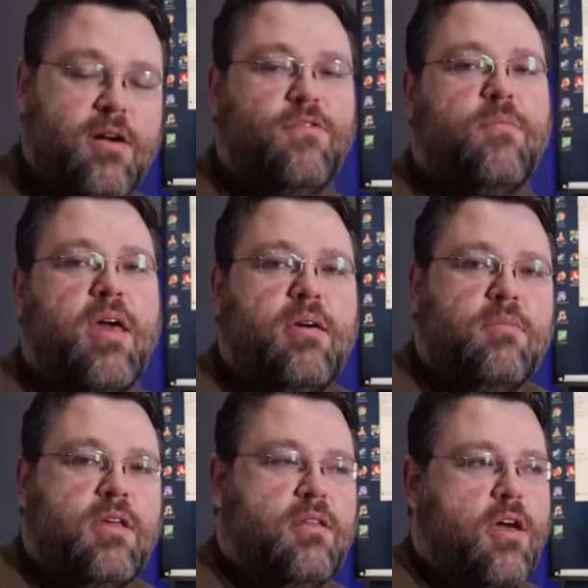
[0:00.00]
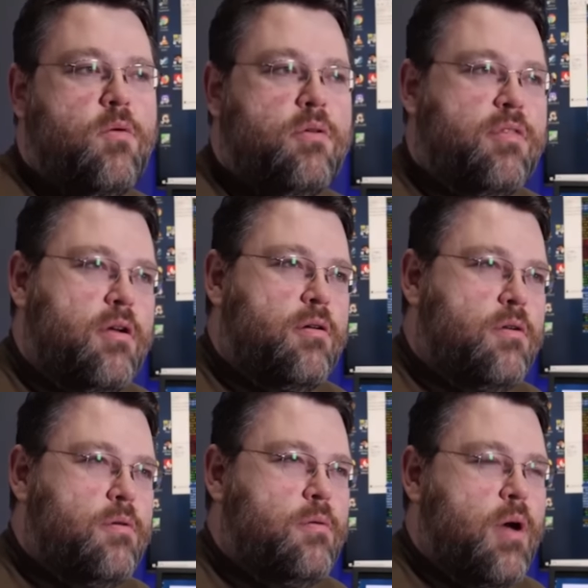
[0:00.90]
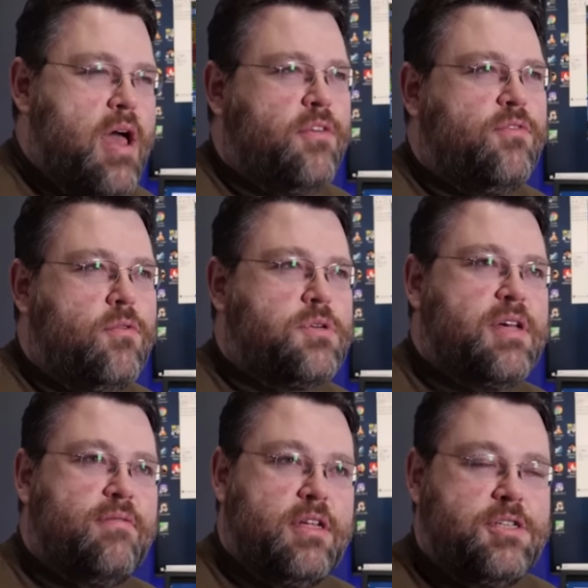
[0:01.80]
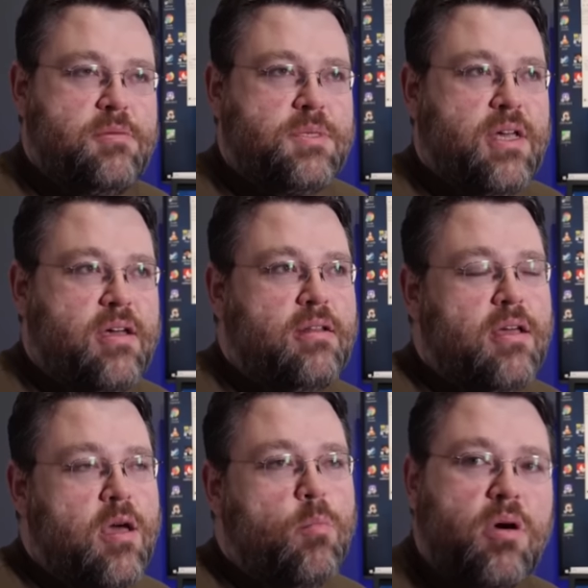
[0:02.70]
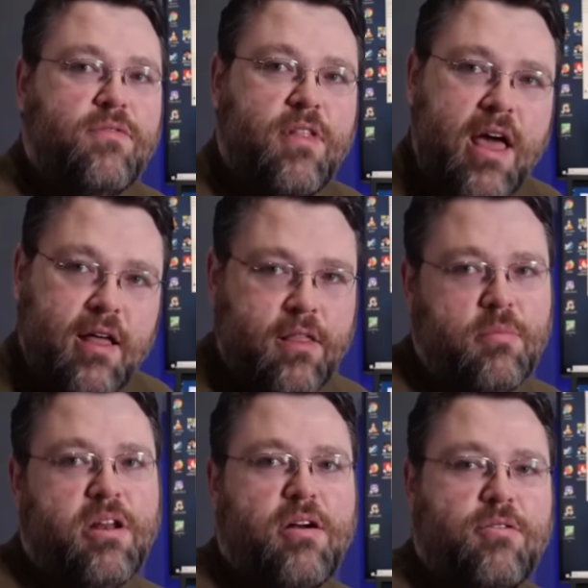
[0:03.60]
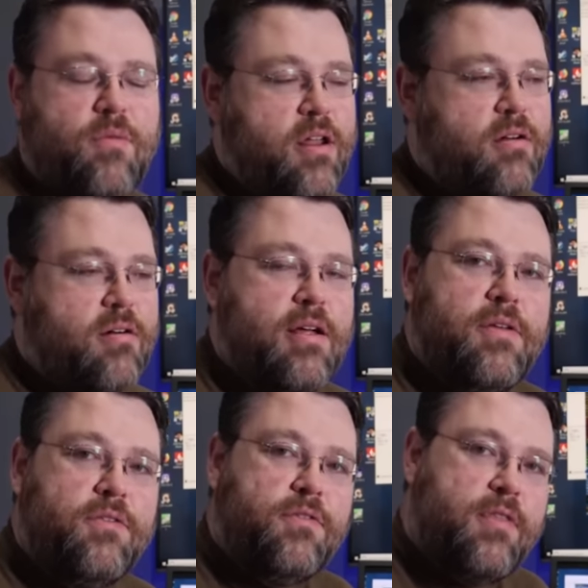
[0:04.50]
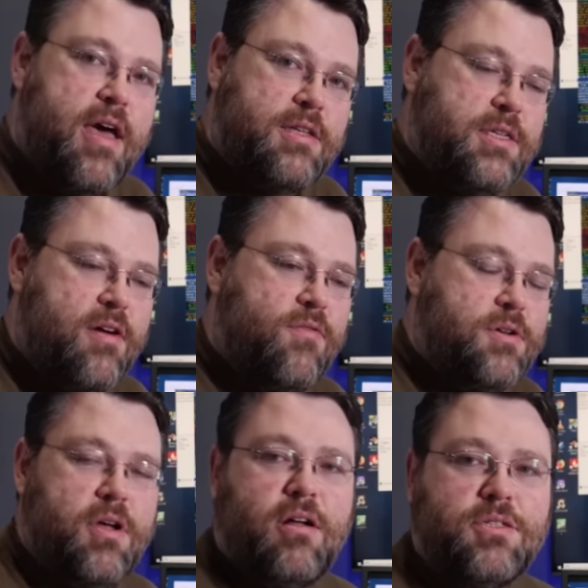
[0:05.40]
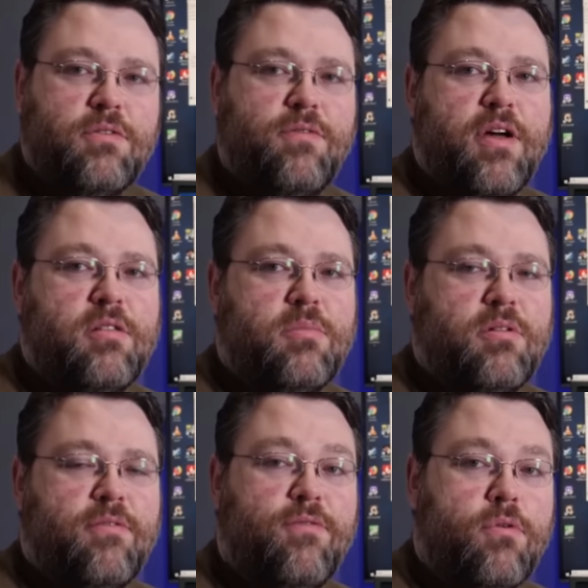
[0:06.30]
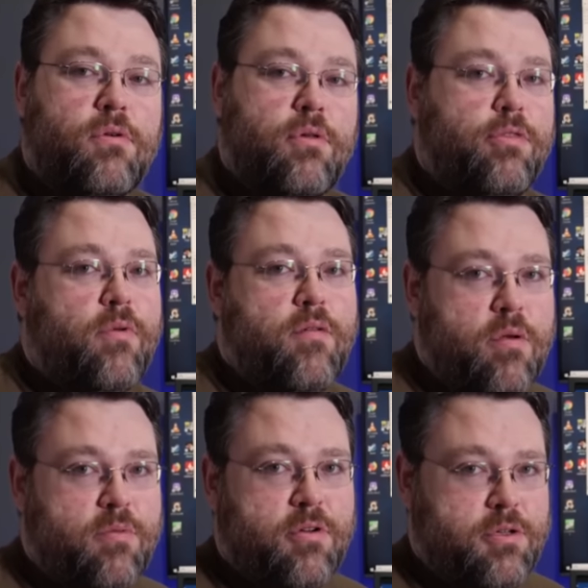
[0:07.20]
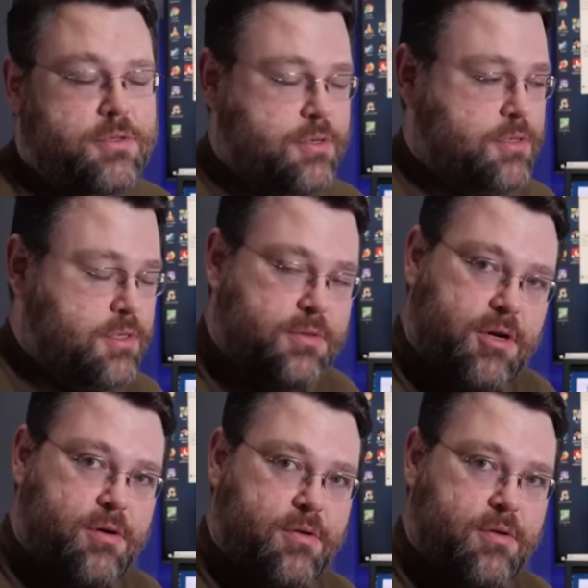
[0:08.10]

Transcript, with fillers: Now, I've done videos on how to set those up, so I'm not going to go into it again here, but if you want to learn how to set up RAID Expert and StoreMI, you should go check out those other videos.